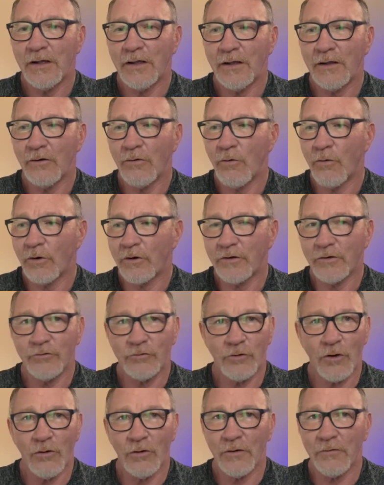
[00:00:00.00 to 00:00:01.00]
or
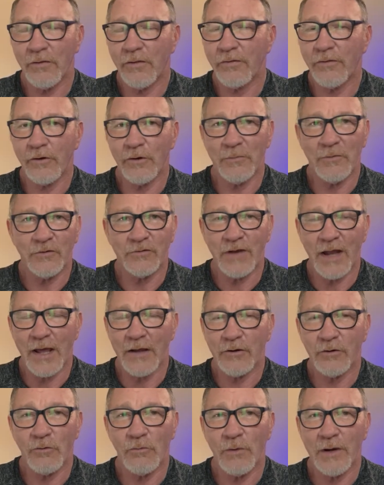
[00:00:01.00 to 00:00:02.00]
control of the
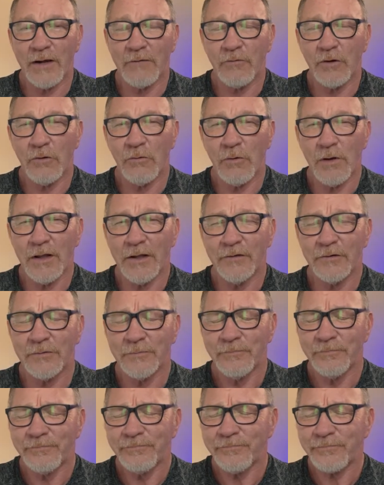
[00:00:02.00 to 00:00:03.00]
thermostat or whatever it was.
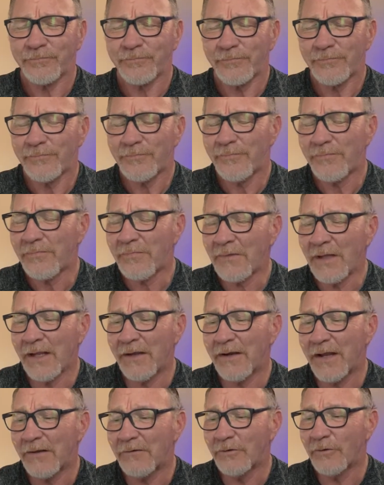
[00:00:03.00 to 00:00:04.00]
And
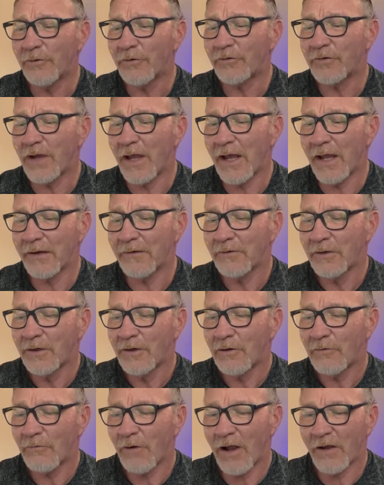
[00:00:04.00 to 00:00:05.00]
that Lewis guy,
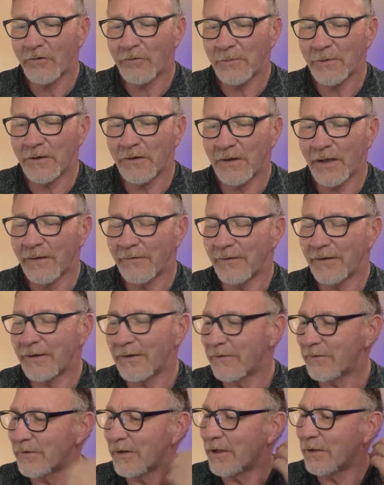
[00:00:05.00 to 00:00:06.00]
Rossman, I think
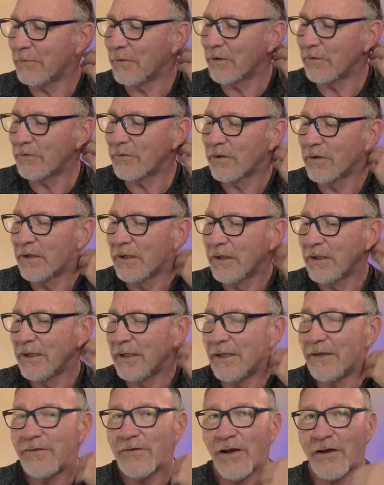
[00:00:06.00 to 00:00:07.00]
his name is,
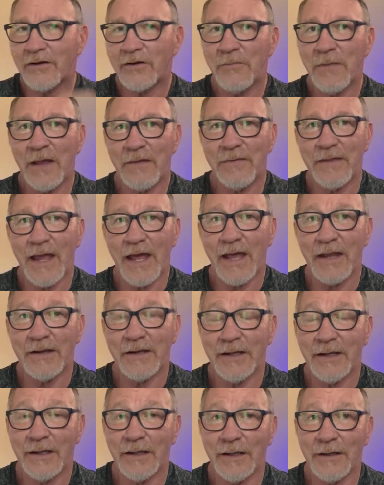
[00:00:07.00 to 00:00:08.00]
he talked about that,
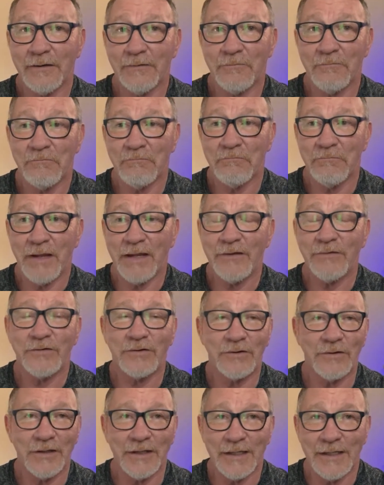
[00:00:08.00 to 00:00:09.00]
and
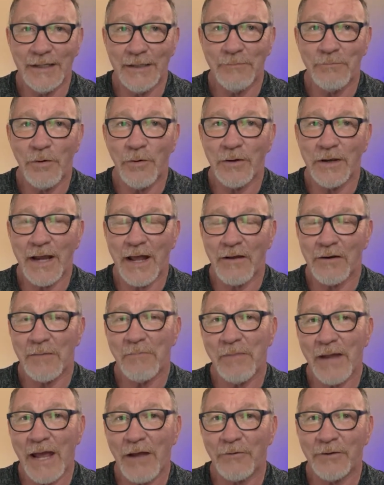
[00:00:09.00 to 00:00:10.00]
basically he put out a
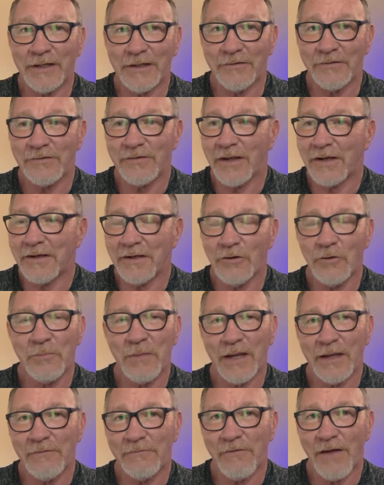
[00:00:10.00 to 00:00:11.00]
bounty and said he'll
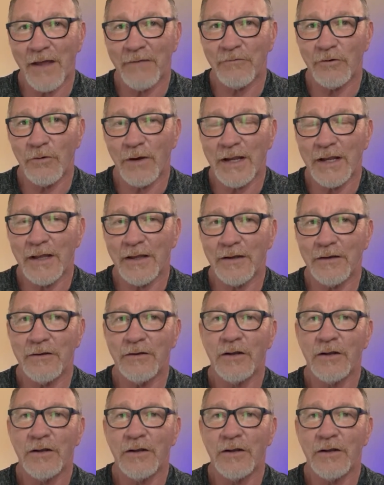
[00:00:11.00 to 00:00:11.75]
pay $5,000